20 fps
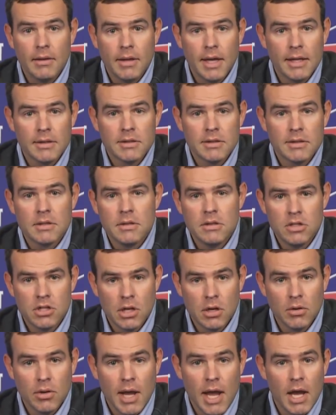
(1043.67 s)
That's
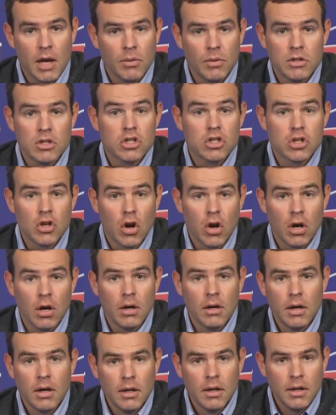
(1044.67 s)
generally how it would start.